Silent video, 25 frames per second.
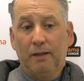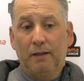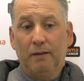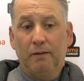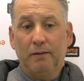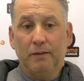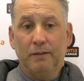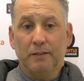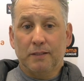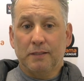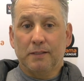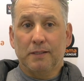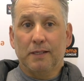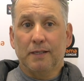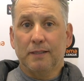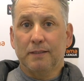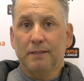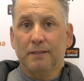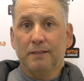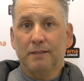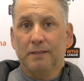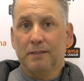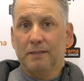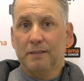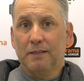as I said,
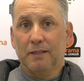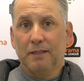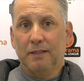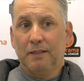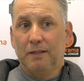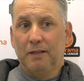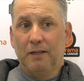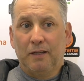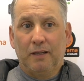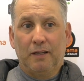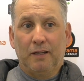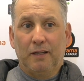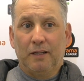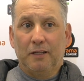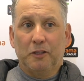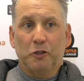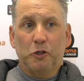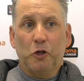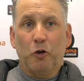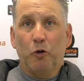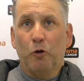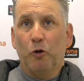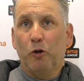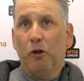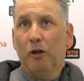it's
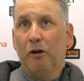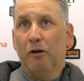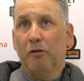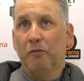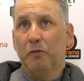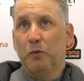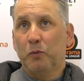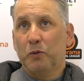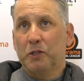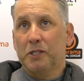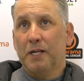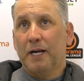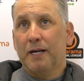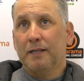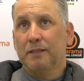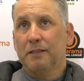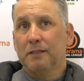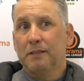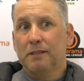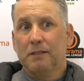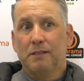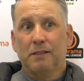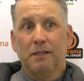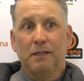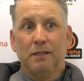not all over. We
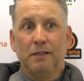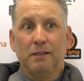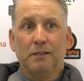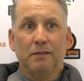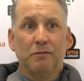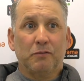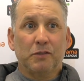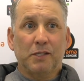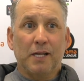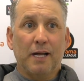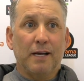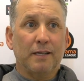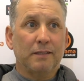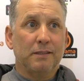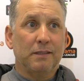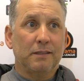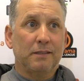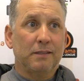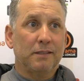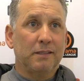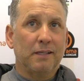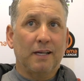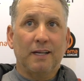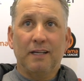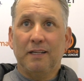started the season, started
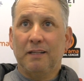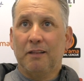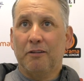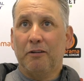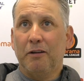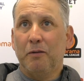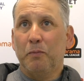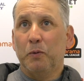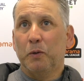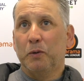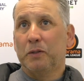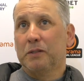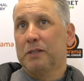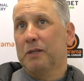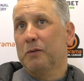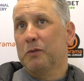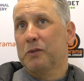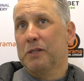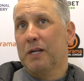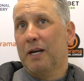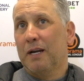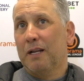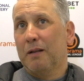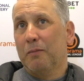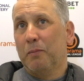today 3 points
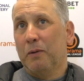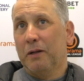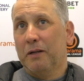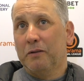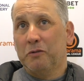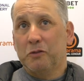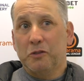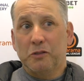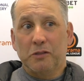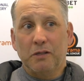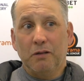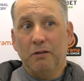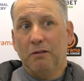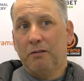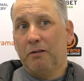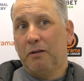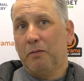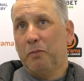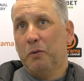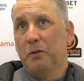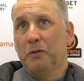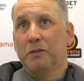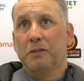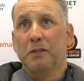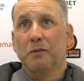outside the playoffs. We're still
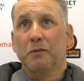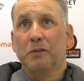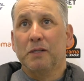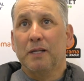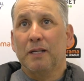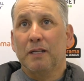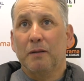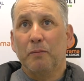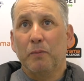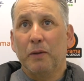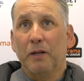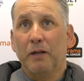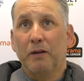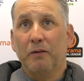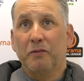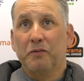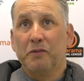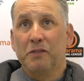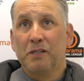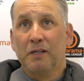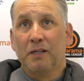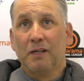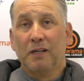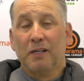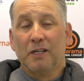3 points outside the
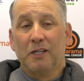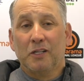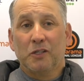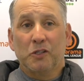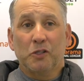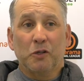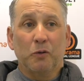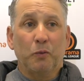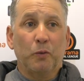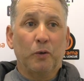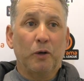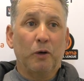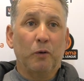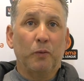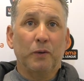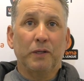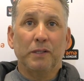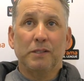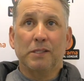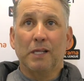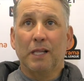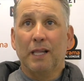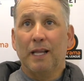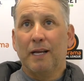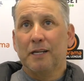playoffs. So we're going
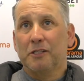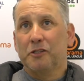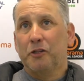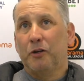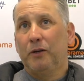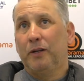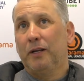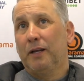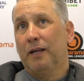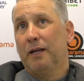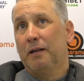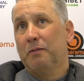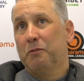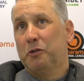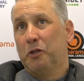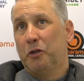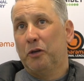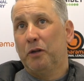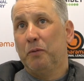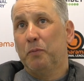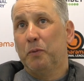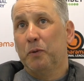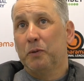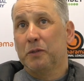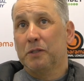into the last 3 games
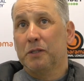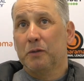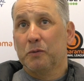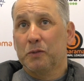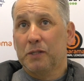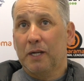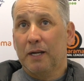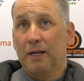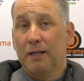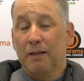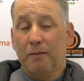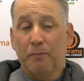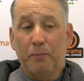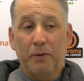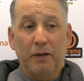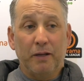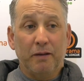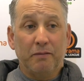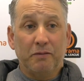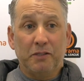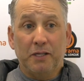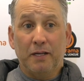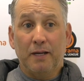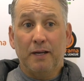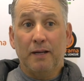3 points outside of the
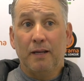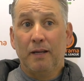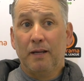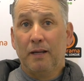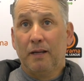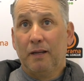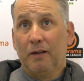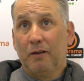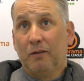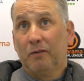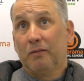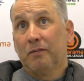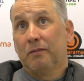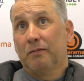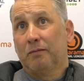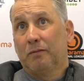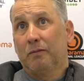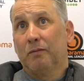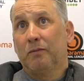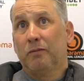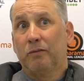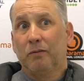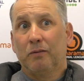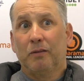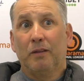playoffs. Yeah,
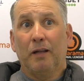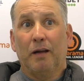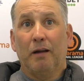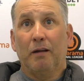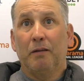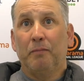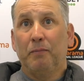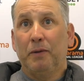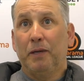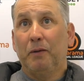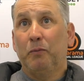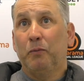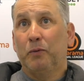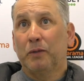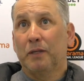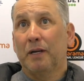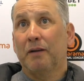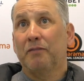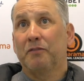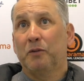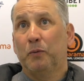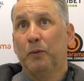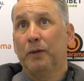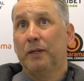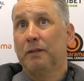that'd mean we'd
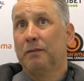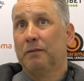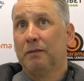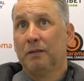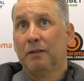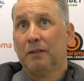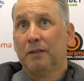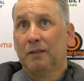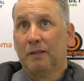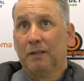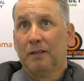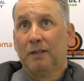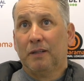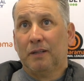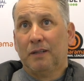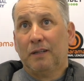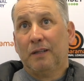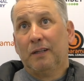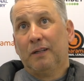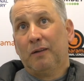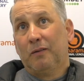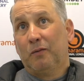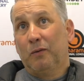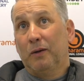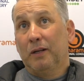have to win.
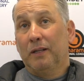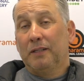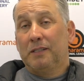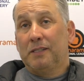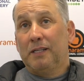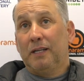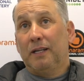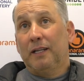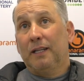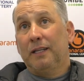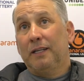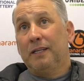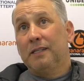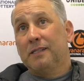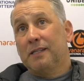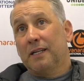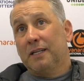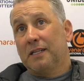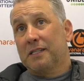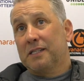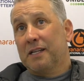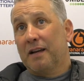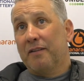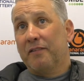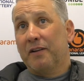Well, at least
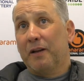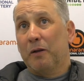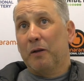take 7